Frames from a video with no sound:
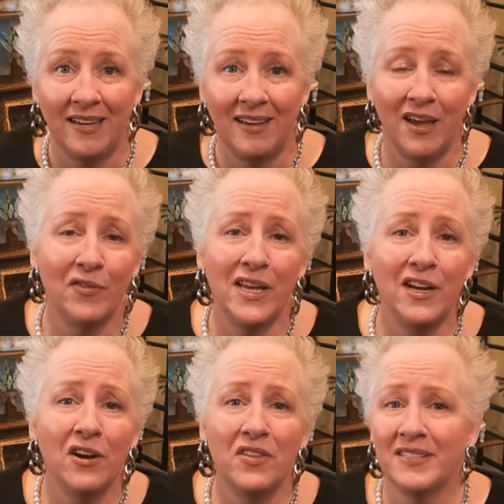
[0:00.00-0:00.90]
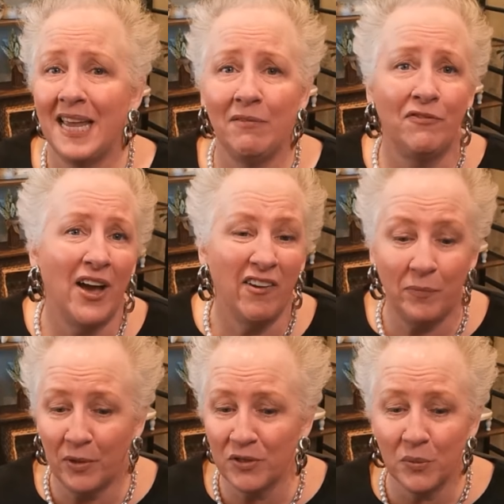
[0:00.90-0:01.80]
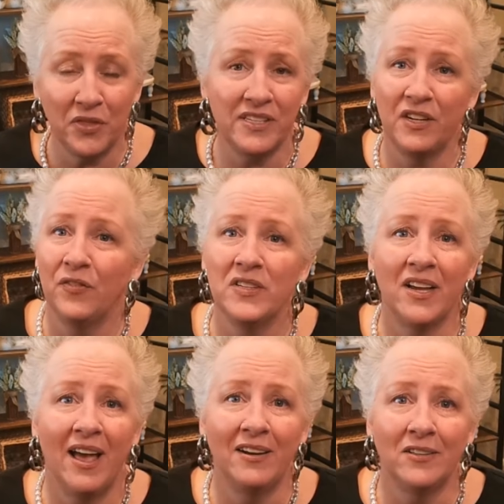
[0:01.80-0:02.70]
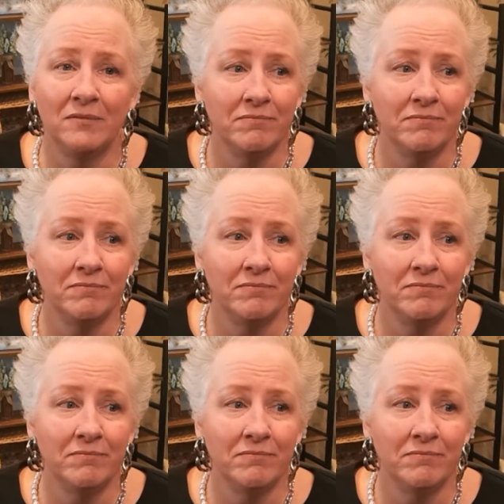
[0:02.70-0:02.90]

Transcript: Every year, the same 5 books with a different title.